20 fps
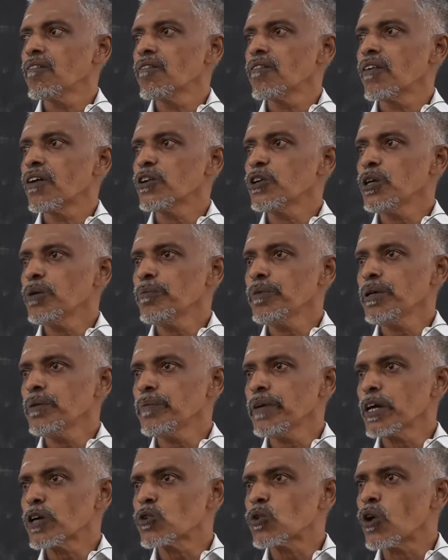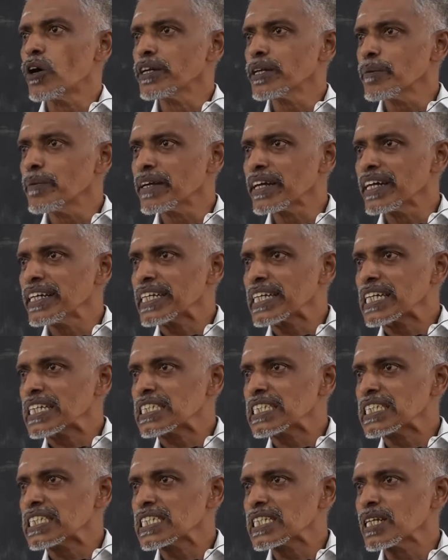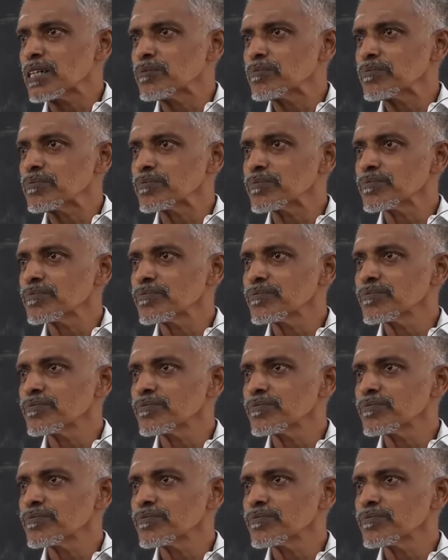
What do you mean by quantum mechanical system?